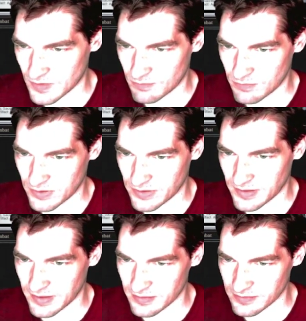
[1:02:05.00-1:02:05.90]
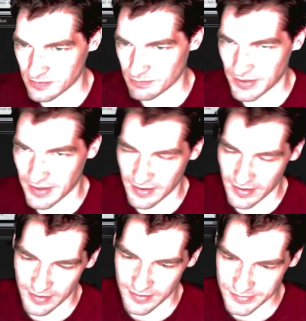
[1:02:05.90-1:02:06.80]
Play the island and
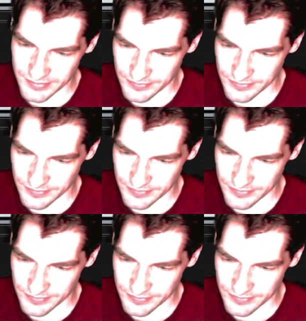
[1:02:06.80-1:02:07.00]
pass.